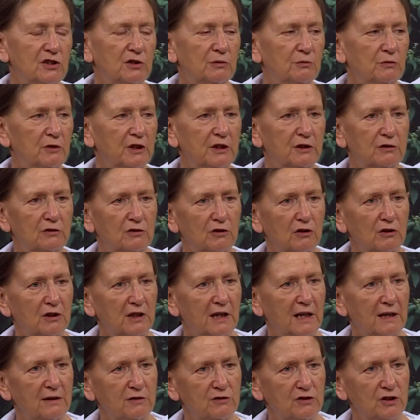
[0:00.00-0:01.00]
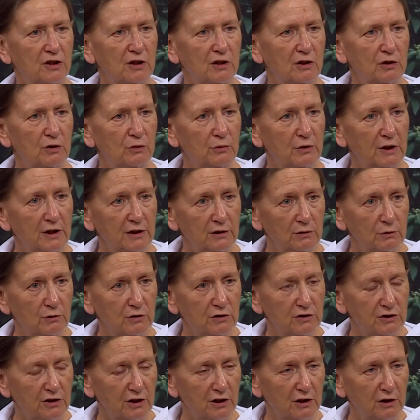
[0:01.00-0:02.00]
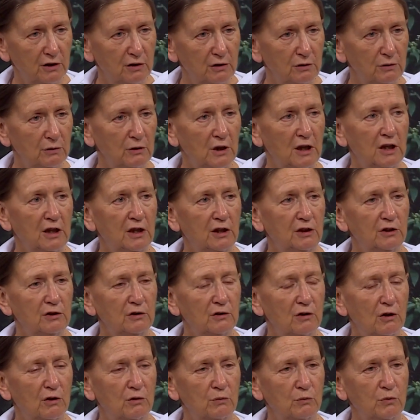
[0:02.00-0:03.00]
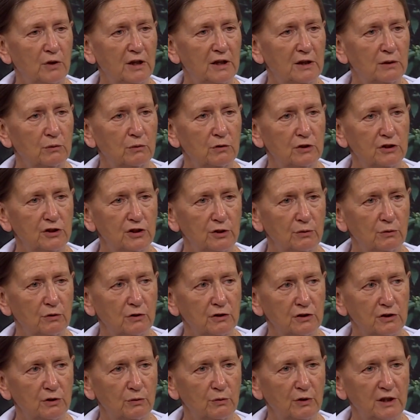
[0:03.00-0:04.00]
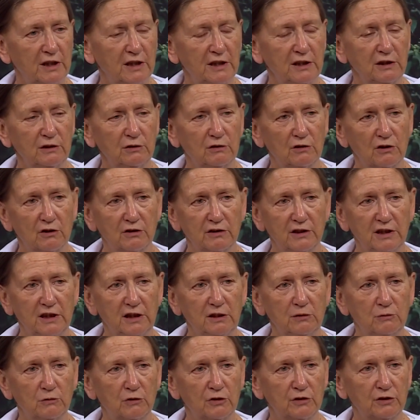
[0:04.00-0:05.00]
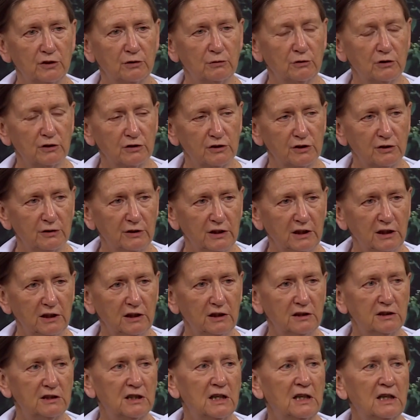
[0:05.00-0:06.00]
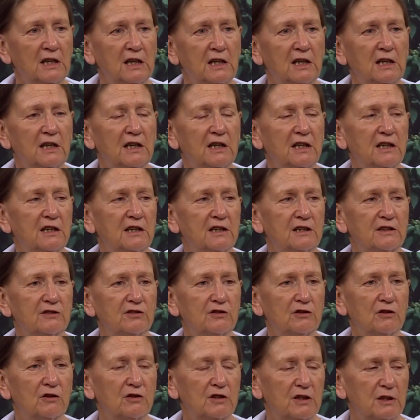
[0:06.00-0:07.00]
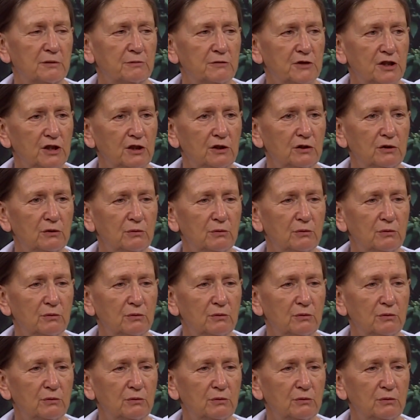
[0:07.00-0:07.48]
where you're not allowed to go where you want to go, you can't wear what you want to wear, you can't eat what you want to eat. It's not up to you